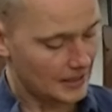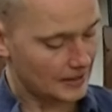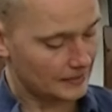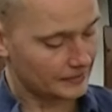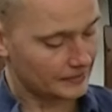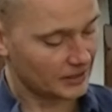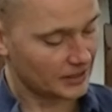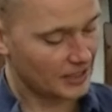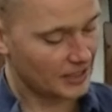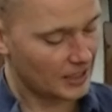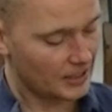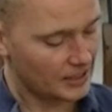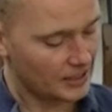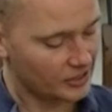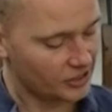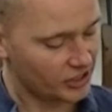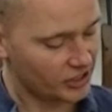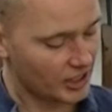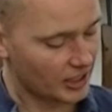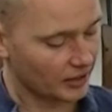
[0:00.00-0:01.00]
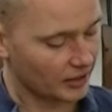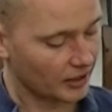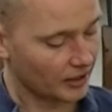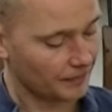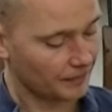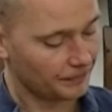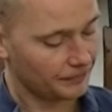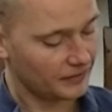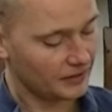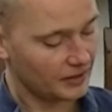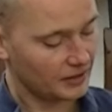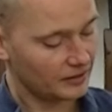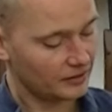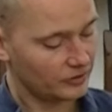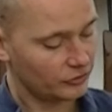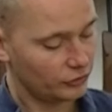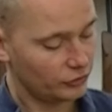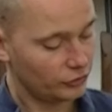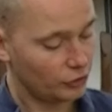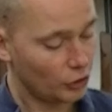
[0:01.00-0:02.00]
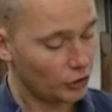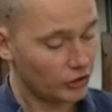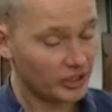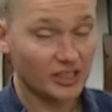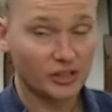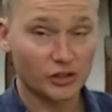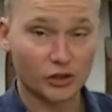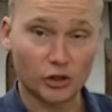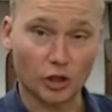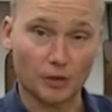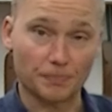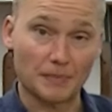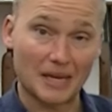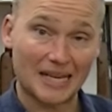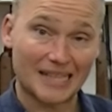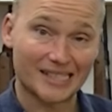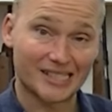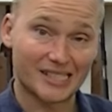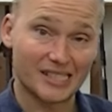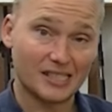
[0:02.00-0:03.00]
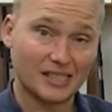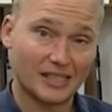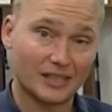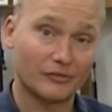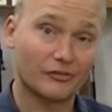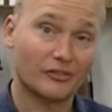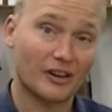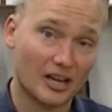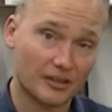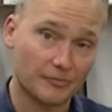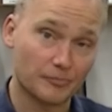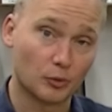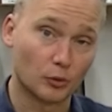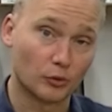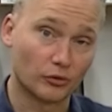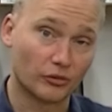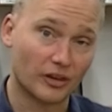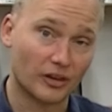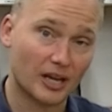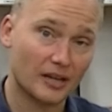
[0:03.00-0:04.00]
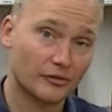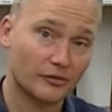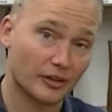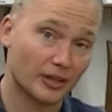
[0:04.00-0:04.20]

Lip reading: The gun has got a 13 shot magazine in 5.5